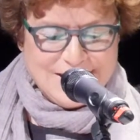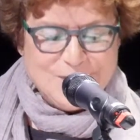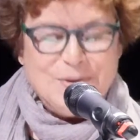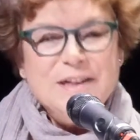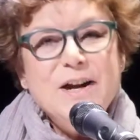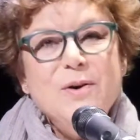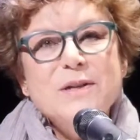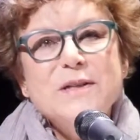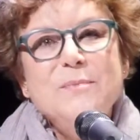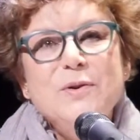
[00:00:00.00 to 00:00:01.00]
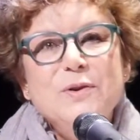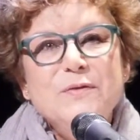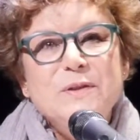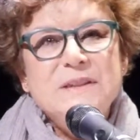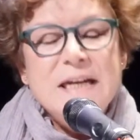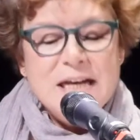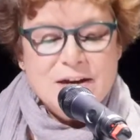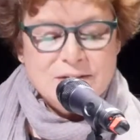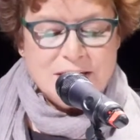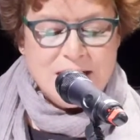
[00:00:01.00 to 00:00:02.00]
We know it's a beautiful day
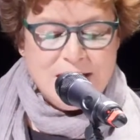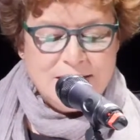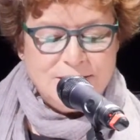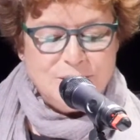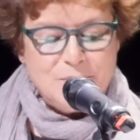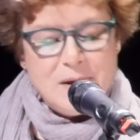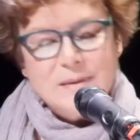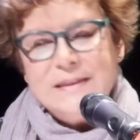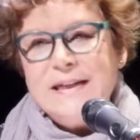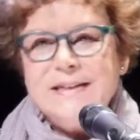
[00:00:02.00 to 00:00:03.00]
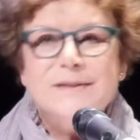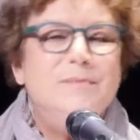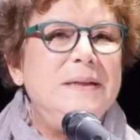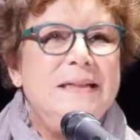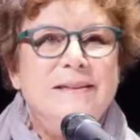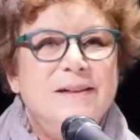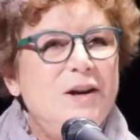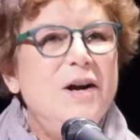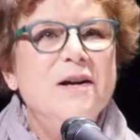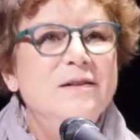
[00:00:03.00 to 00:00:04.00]
outside, and you'd probably like to be in the
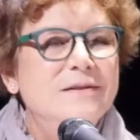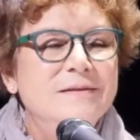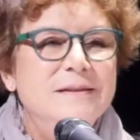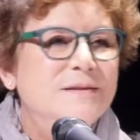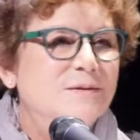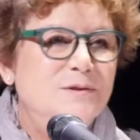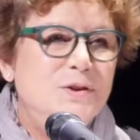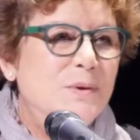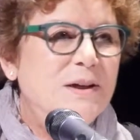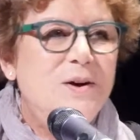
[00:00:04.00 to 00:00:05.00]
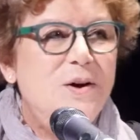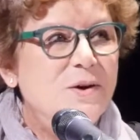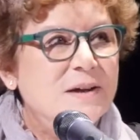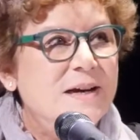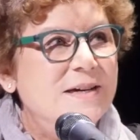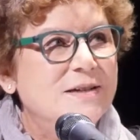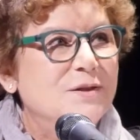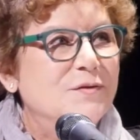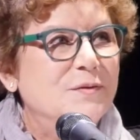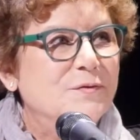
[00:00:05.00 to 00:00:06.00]
garden and doing all kinds
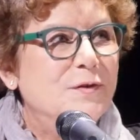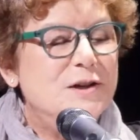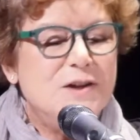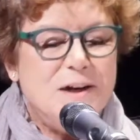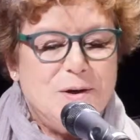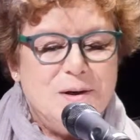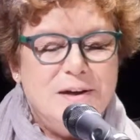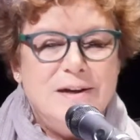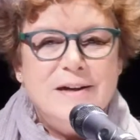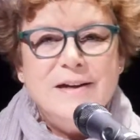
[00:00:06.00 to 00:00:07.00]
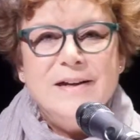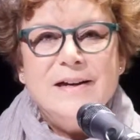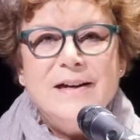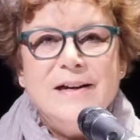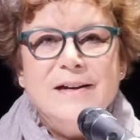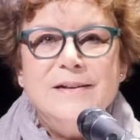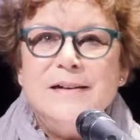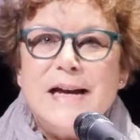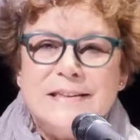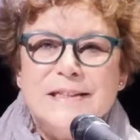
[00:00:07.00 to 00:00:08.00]
of fresh air
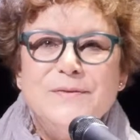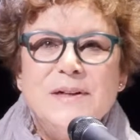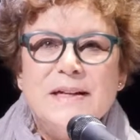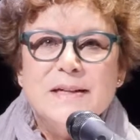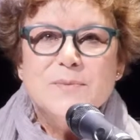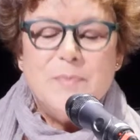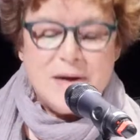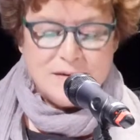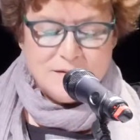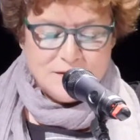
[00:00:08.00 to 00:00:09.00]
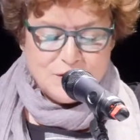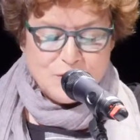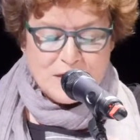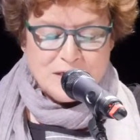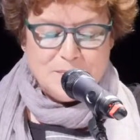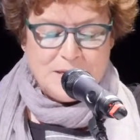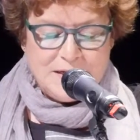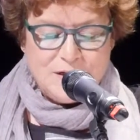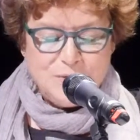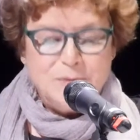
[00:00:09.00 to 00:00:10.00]
activities, but trust me,
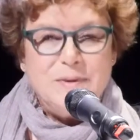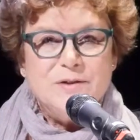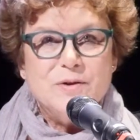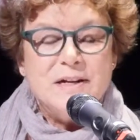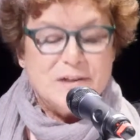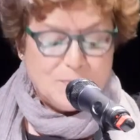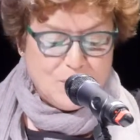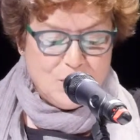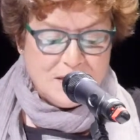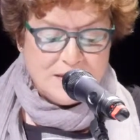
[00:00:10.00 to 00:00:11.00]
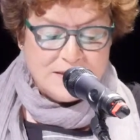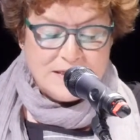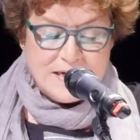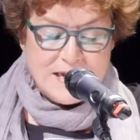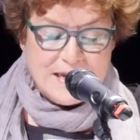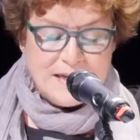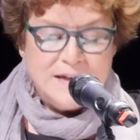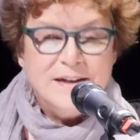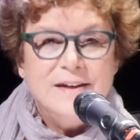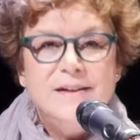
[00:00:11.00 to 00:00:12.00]
you will be transported today
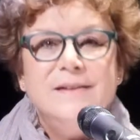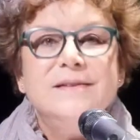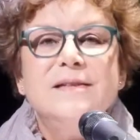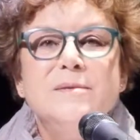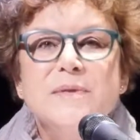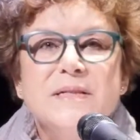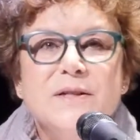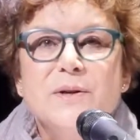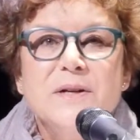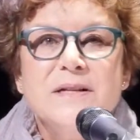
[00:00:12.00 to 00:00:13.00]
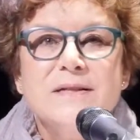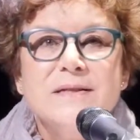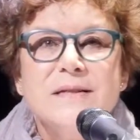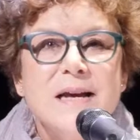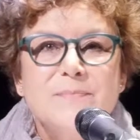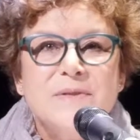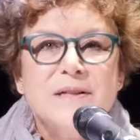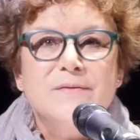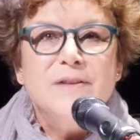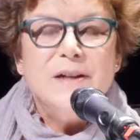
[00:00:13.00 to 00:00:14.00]
to the mysterious depths
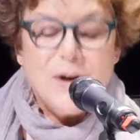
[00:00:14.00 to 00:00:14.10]
of the